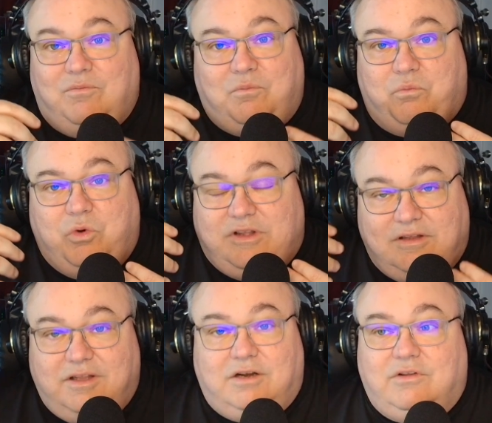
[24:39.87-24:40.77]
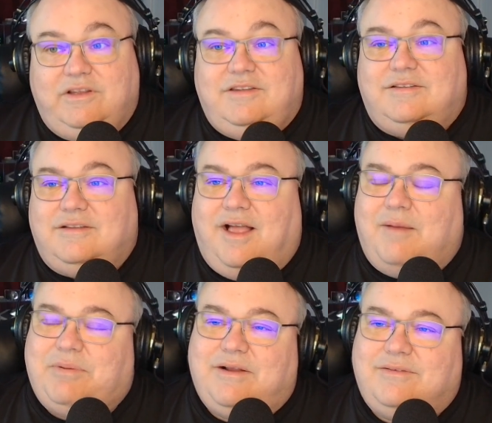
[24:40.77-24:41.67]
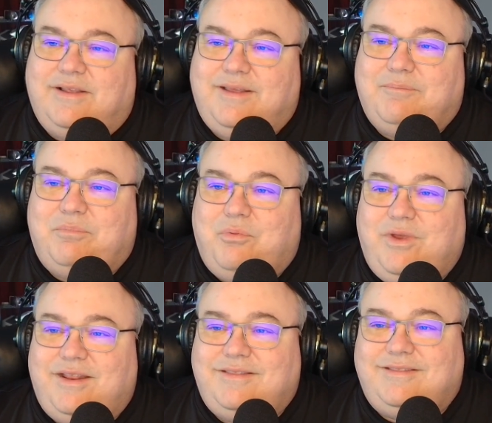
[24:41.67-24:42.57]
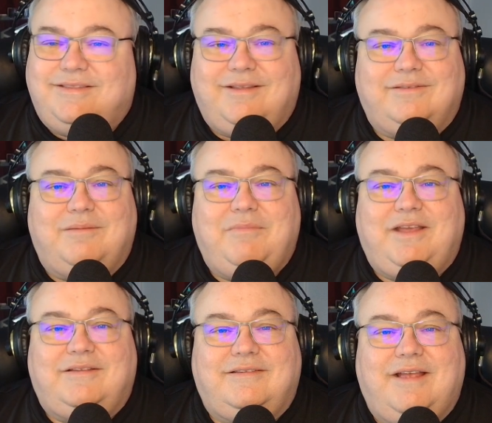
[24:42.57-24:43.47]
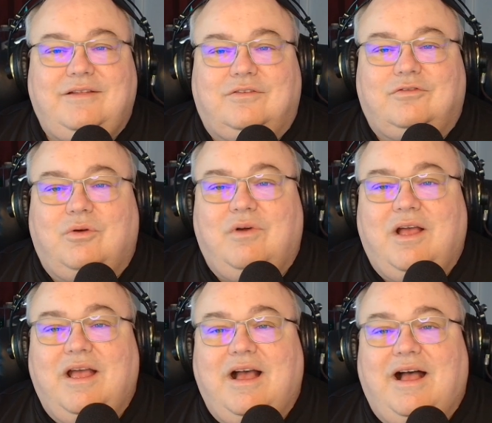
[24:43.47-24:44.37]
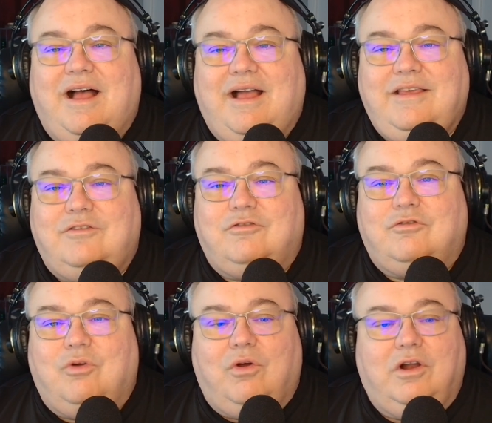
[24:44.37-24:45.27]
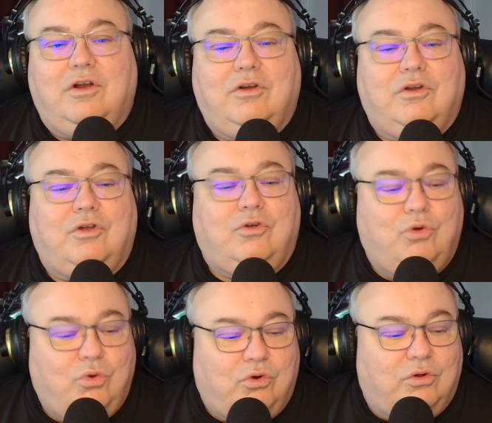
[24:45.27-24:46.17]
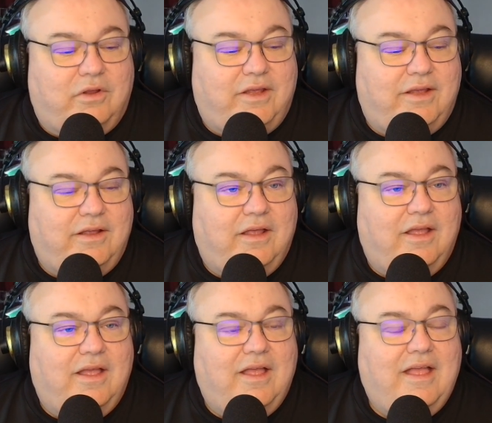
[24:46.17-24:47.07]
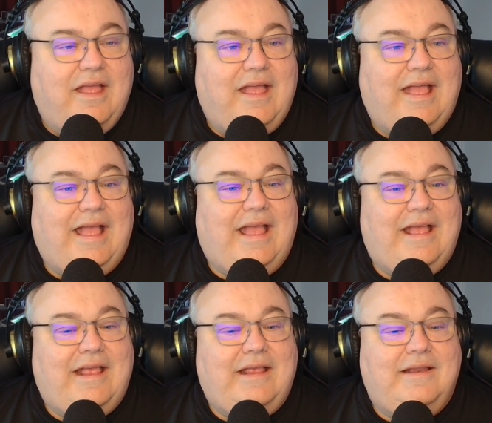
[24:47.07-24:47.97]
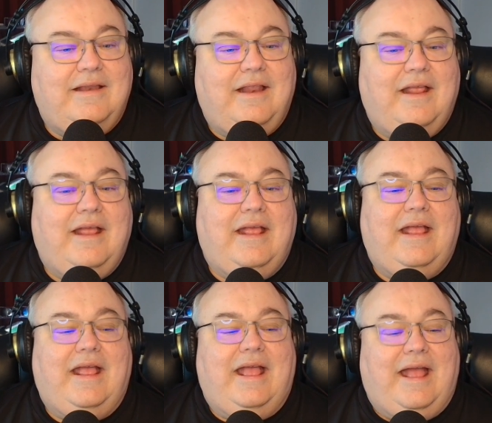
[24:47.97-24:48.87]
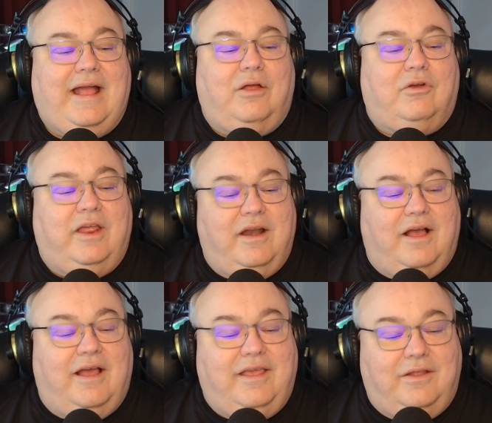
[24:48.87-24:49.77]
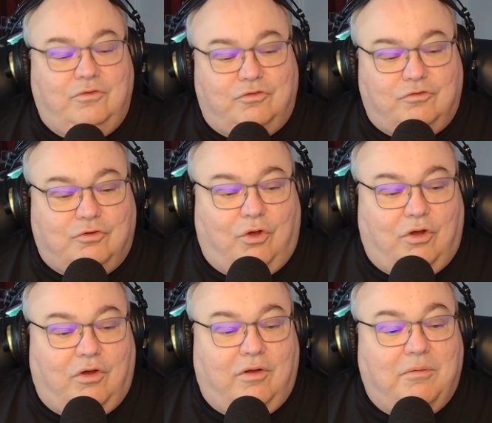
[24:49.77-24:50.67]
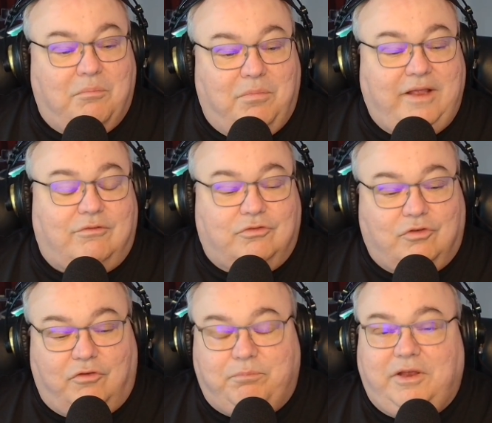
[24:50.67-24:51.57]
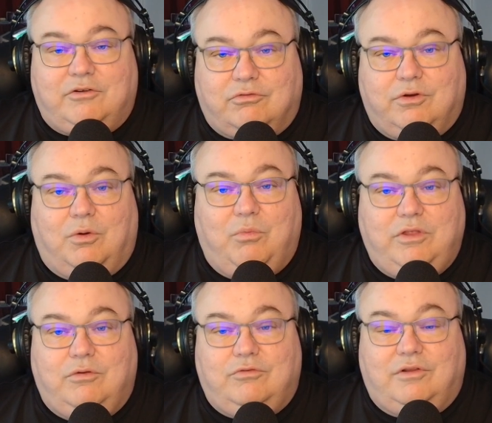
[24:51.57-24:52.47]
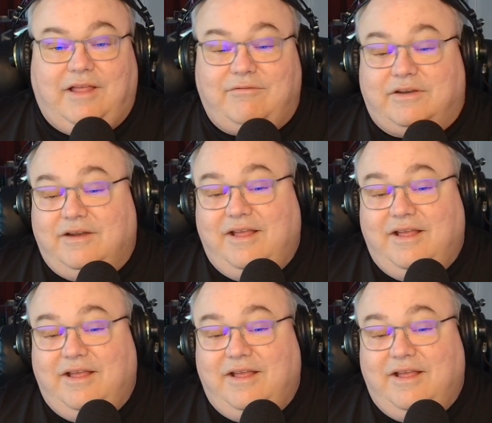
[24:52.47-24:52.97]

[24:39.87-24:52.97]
would literally stop, and I was like, boy, that doesn't make sense. So I start Googling, and how can I install Microsoft Picture It on Windows 11?